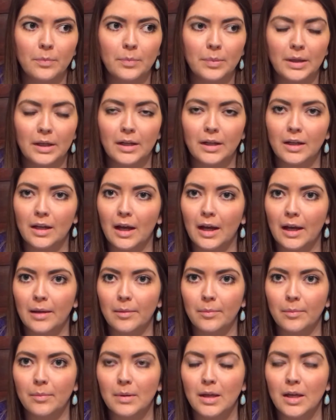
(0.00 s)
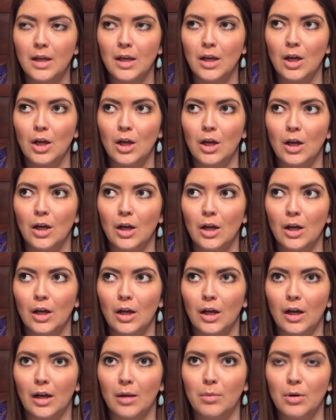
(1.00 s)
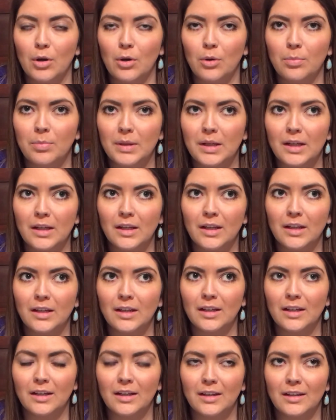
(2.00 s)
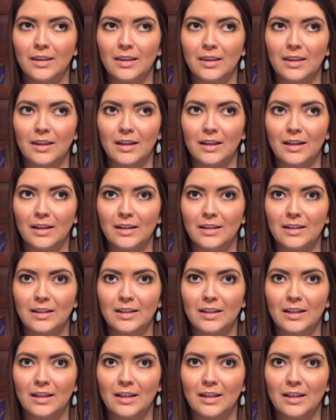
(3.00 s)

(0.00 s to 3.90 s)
But I'm hoping that,